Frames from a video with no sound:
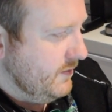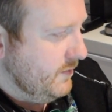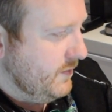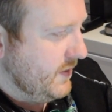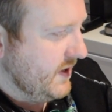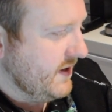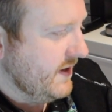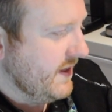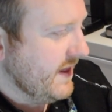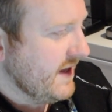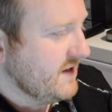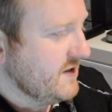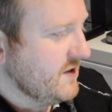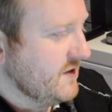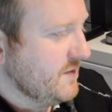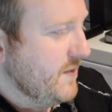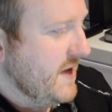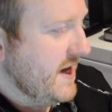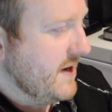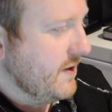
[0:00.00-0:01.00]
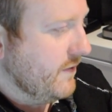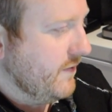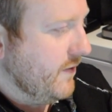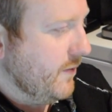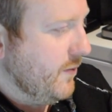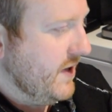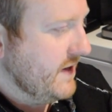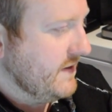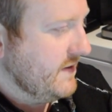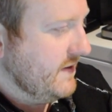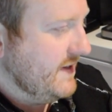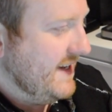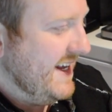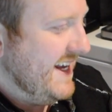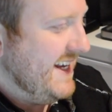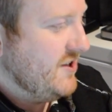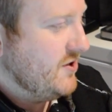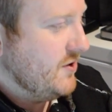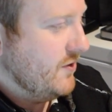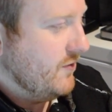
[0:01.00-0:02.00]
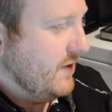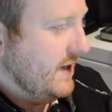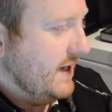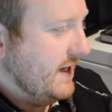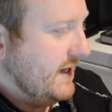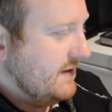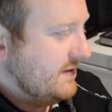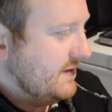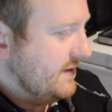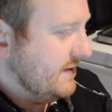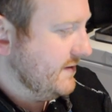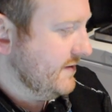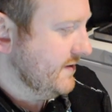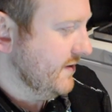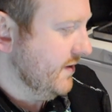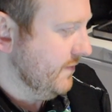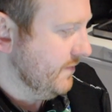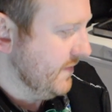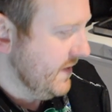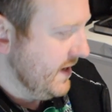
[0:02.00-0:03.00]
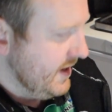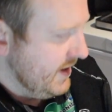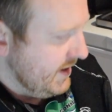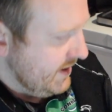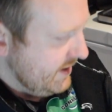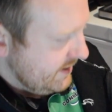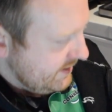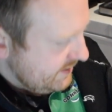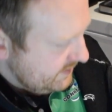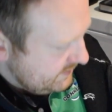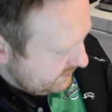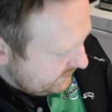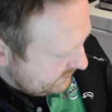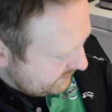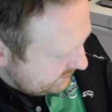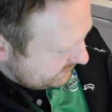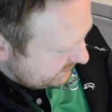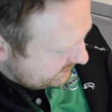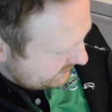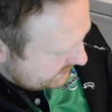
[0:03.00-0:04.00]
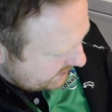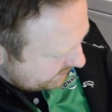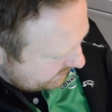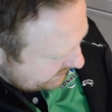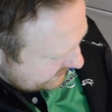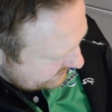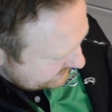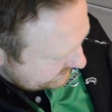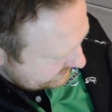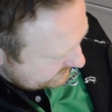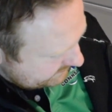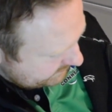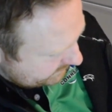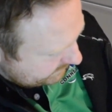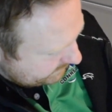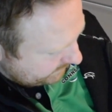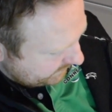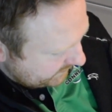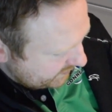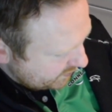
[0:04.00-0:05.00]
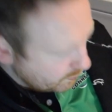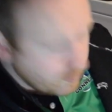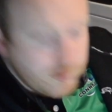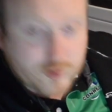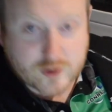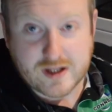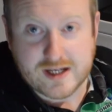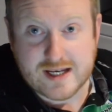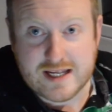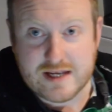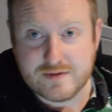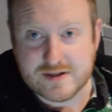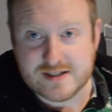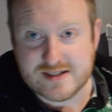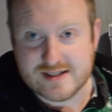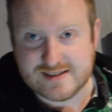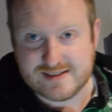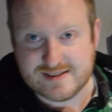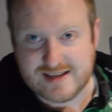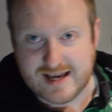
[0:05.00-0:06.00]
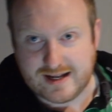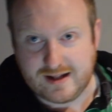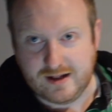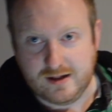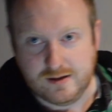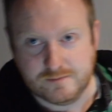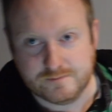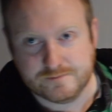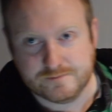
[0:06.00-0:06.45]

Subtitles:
because I think it's just better for presentation, really, isn't it? So there it is. We're going to leave it to settle.